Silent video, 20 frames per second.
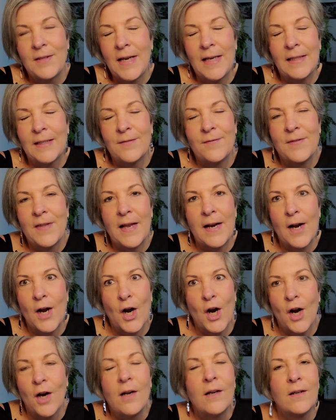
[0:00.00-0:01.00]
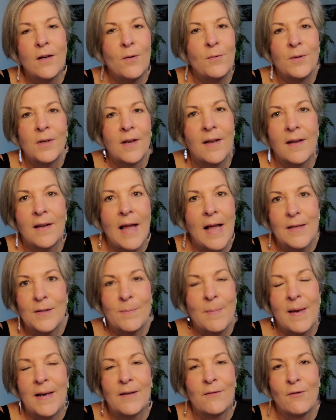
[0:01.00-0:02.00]
I lived that era, owned a
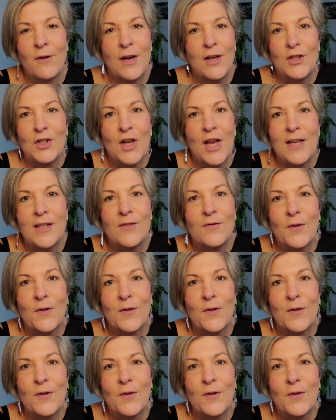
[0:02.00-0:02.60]
cosmetic franchise